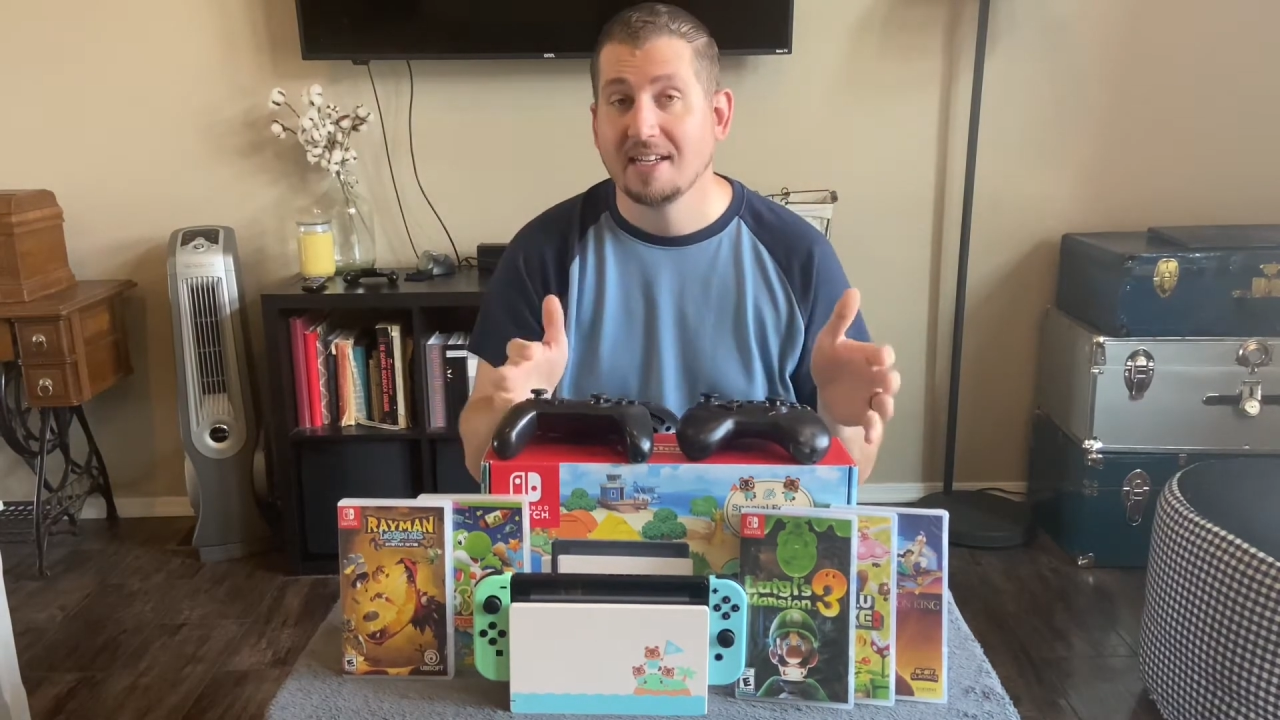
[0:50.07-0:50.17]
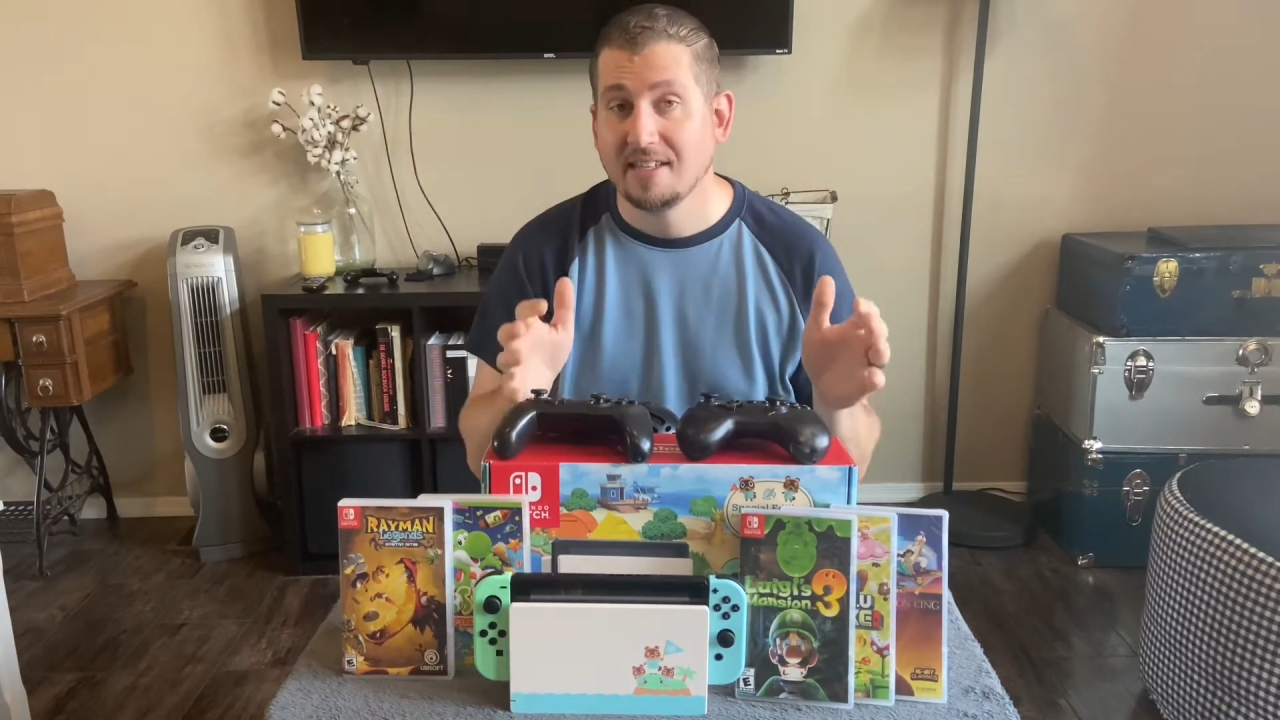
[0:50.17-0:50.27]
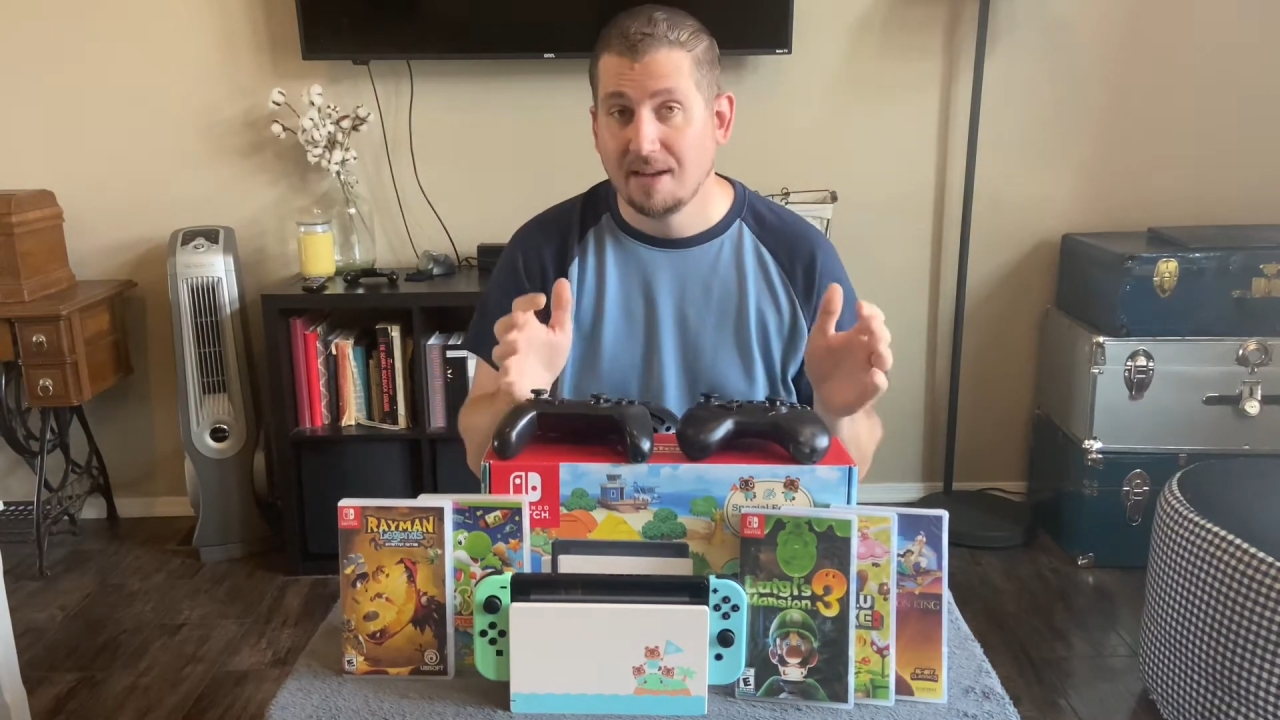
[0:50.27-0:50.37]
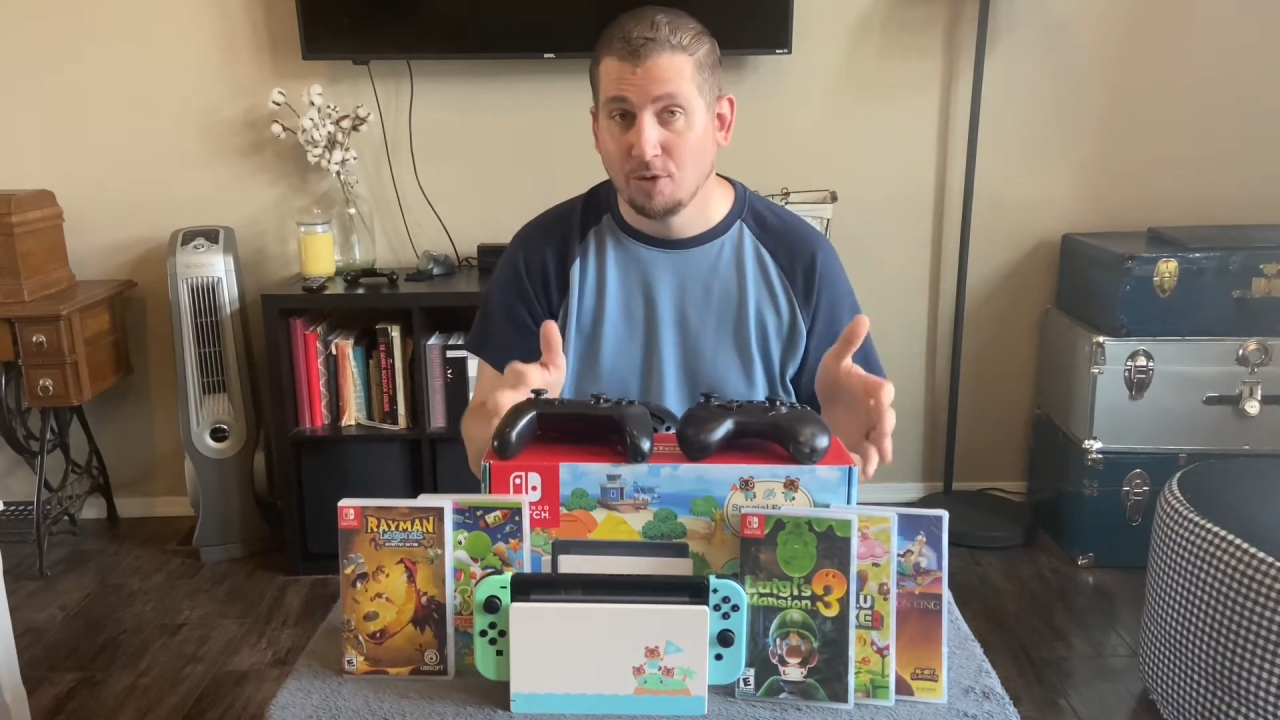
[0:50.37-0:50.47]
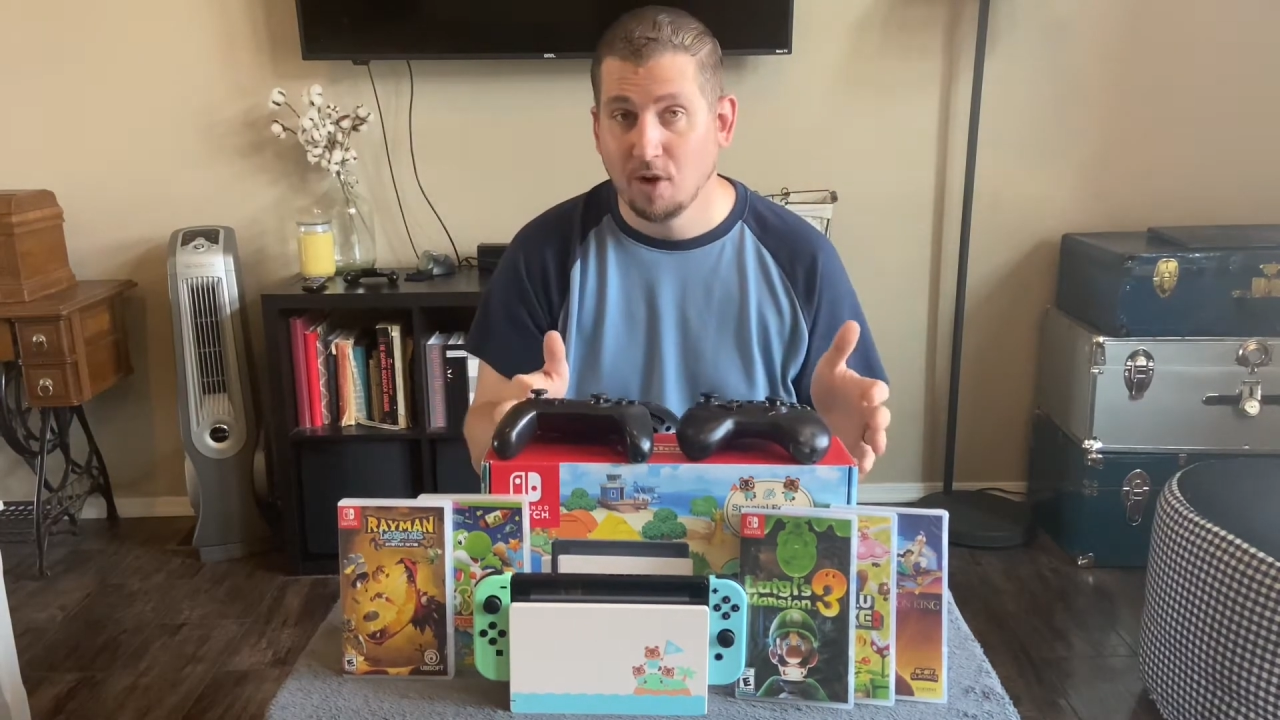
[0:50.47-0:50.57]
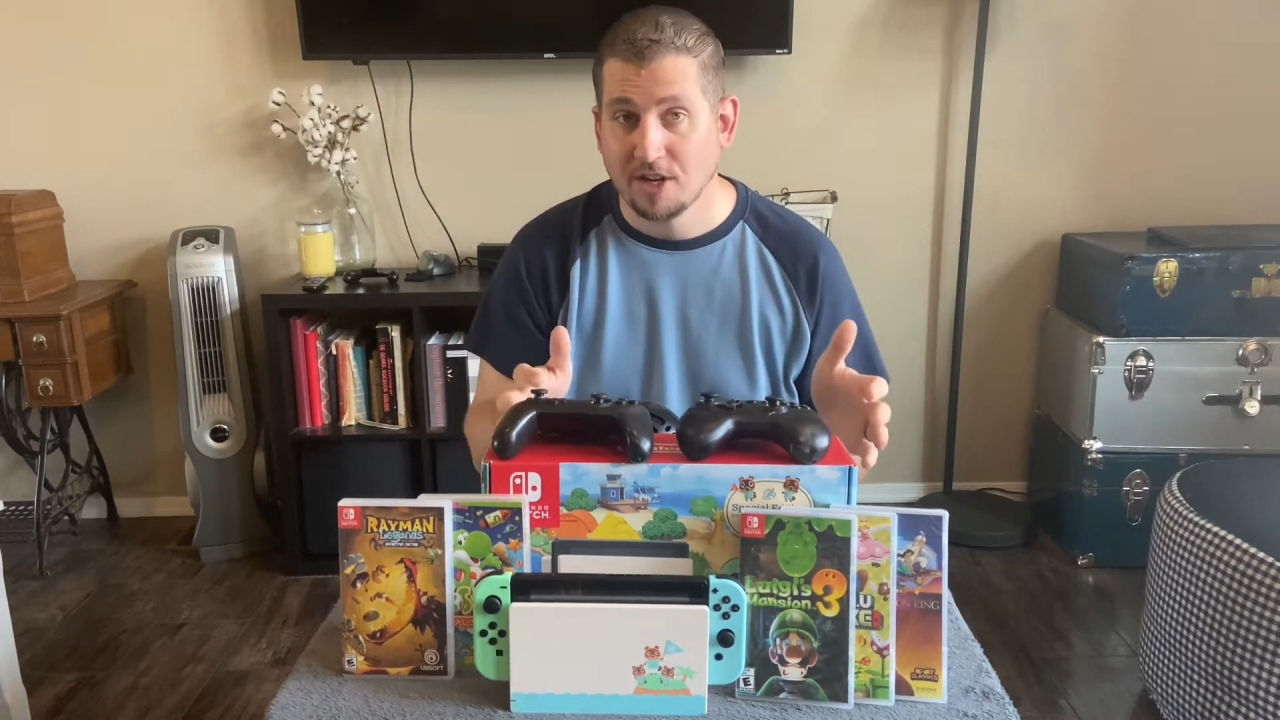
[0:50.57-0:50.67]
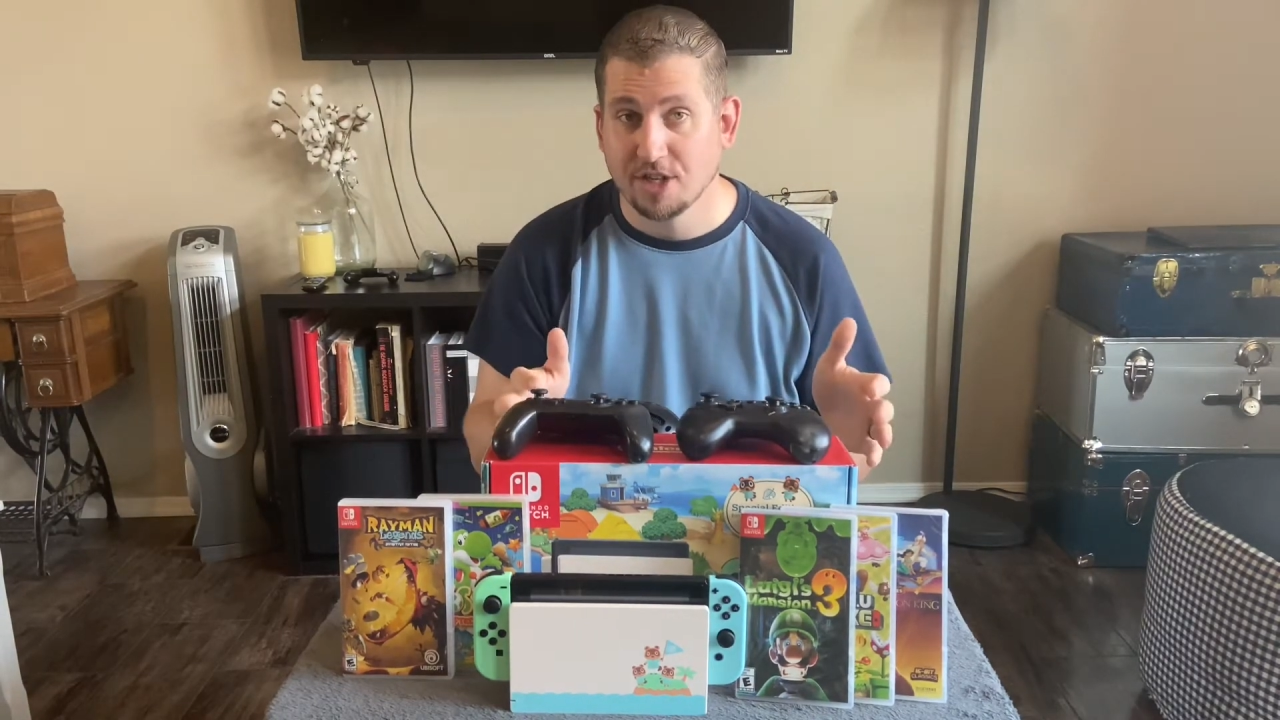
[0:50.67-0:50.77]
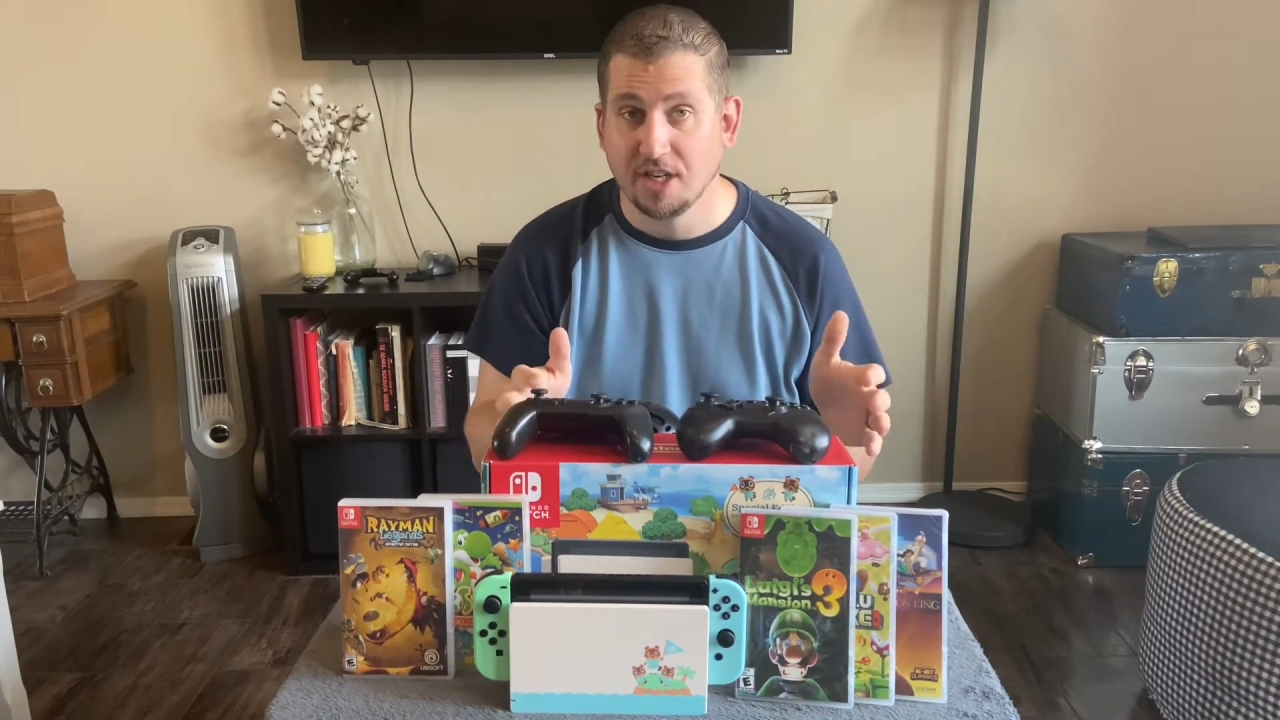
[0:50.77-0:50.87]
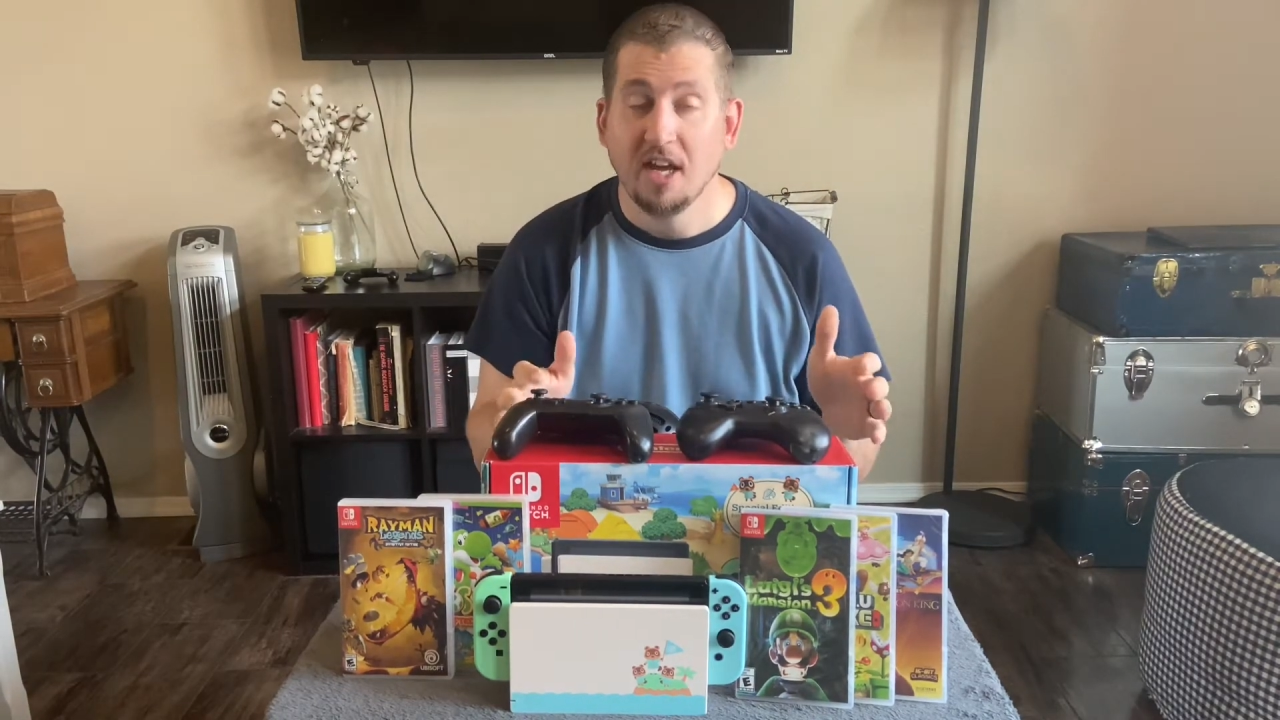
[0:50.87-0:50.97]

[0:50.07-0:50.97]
same question